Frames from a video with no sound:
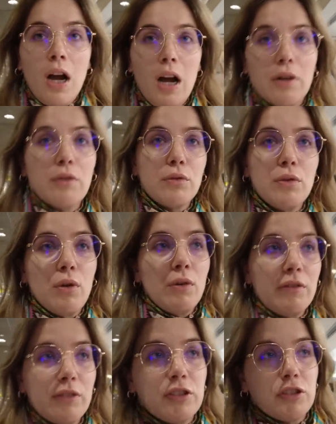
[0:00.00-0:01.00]
I don't know
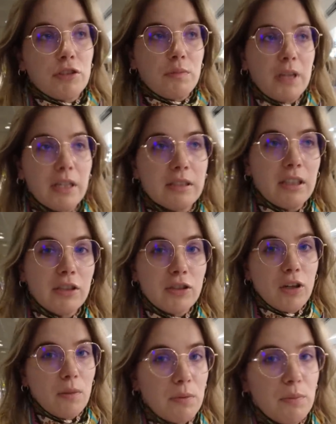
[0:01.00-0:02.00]
if it's just because I
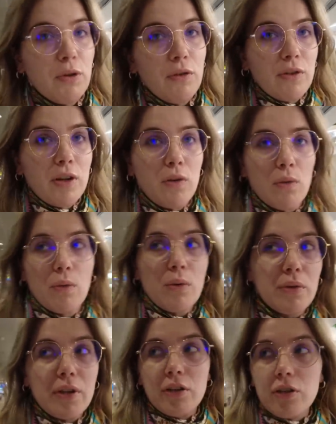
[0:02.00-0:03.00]
stopped moving
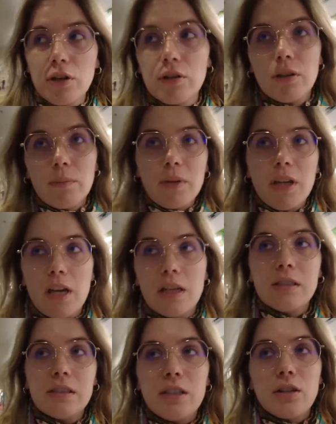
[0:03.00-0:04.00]
or they turned up the
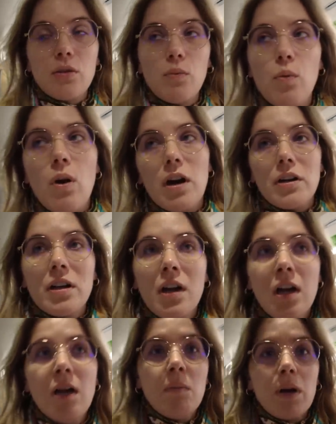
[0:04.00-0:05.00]
AC or what,
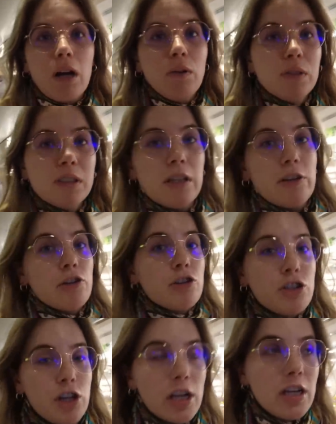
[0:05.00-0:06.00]
but I was like
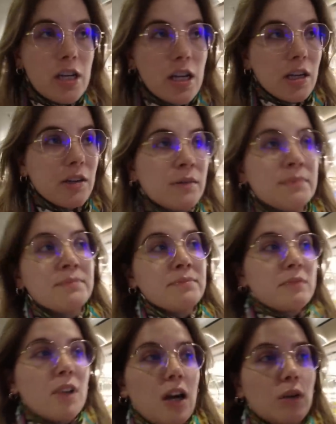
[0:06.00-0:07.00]
shaking.
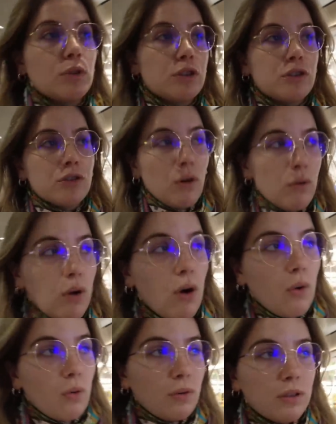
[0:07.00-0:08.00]
I was so
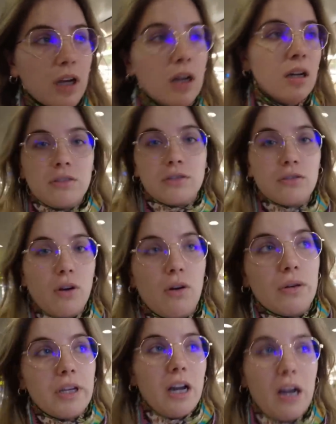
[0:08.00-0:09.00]
cold.
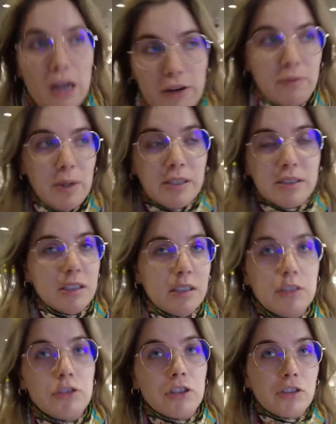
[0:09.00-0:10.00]
So yeah, I've
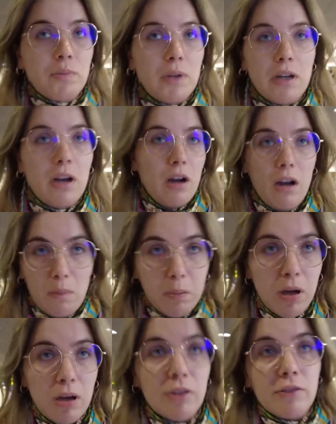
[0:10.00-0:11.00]
basically just been up
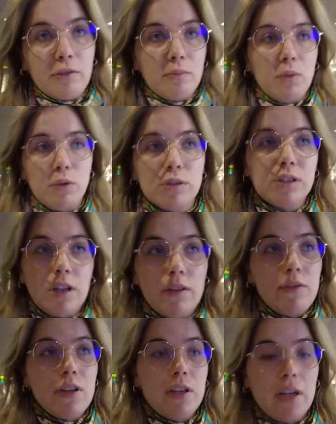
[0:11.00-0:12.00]
for most
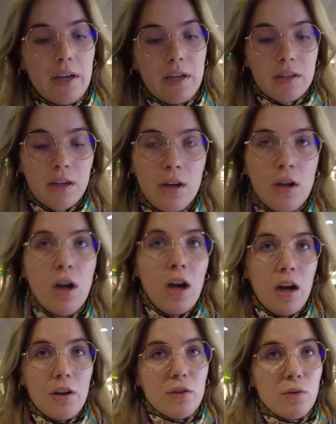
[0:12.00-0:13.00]
of the night,
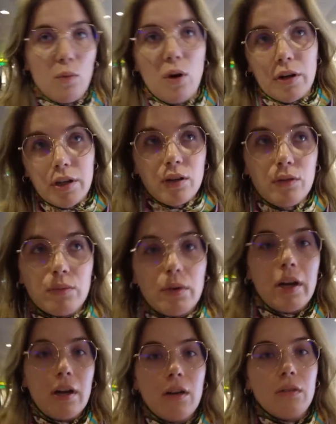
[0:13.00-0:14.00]
either walking
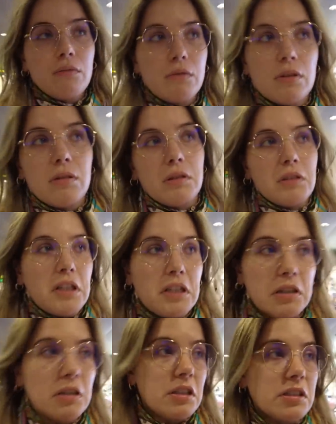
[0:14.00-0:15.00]
around,
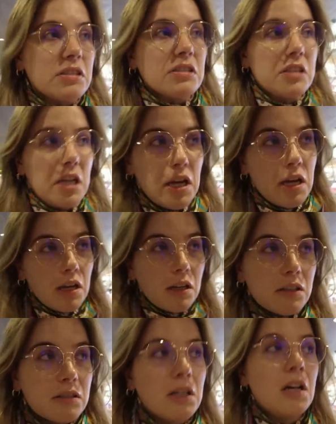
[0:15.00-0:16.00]
getting like
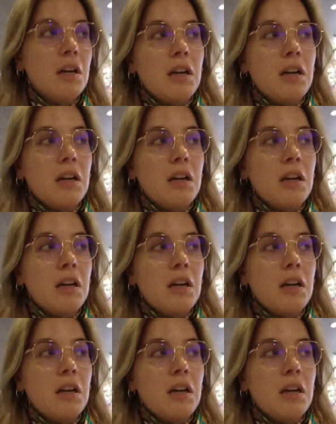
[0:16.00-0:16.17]
snacks.